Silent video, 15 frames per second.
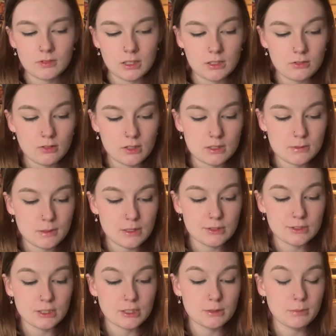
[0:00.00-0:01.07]
They do not smell
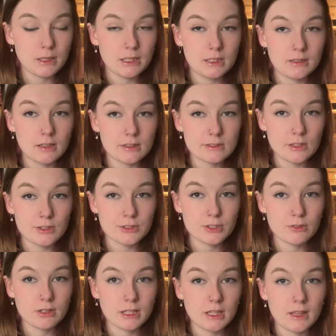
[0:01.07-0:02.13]
as good, but he does
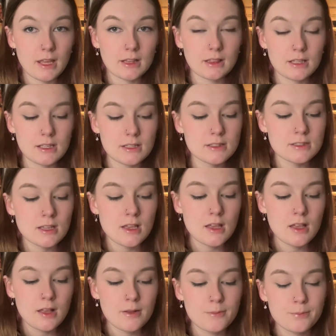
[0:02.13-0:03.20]
also really like these.
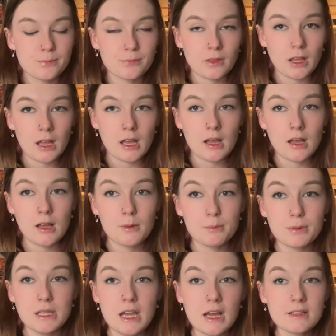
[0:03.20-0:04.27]

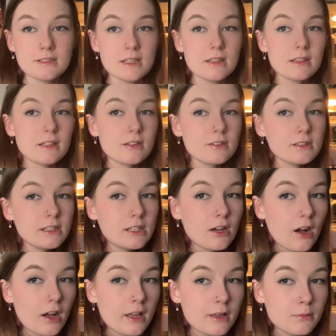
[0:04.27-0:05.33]
Because I literally
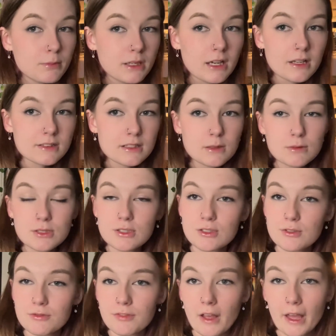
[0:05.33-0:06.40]
got him because he was
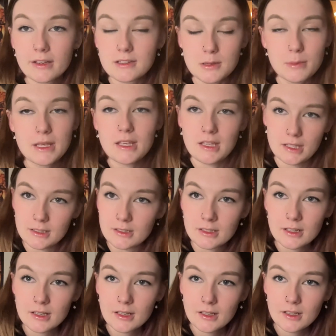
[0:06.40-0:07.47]
too fat to be
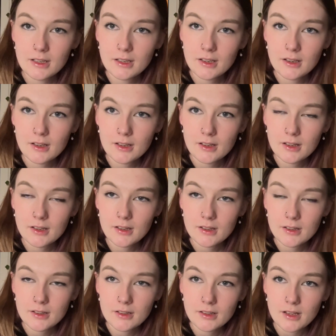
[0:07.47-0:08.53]
eaten.
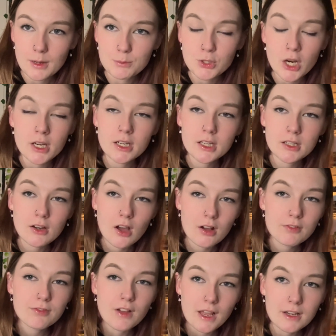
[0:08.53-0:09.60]
I'm trying to
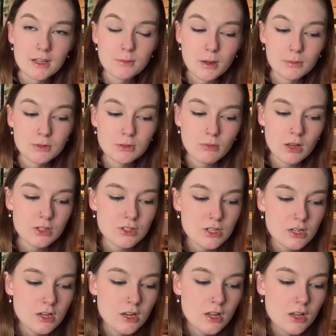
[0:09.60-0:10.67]
not fatten him up too
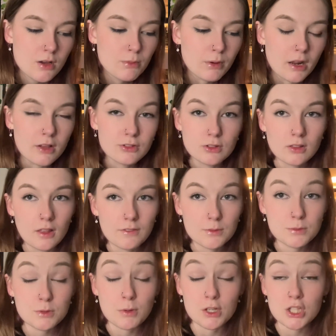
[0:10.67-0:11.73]
much, but I also love
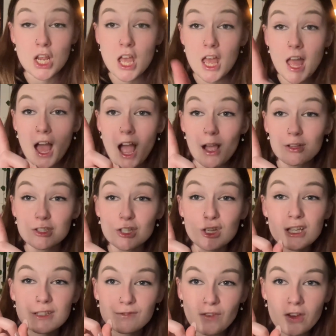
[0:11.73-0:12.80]
him so much. I'll show
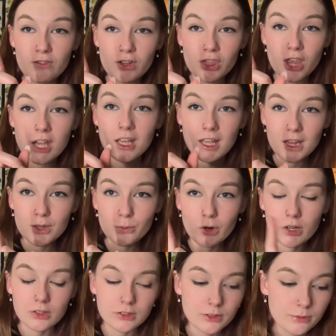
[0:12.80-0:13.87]
you his favorite thing in the
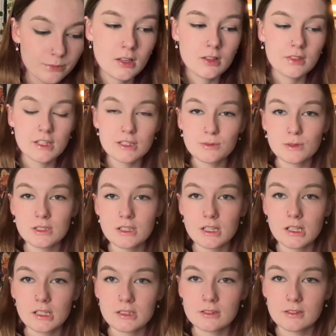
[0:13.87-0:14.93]
world. This was
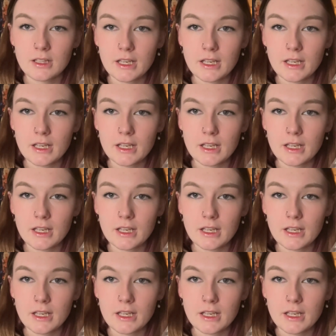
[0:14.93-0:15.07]
a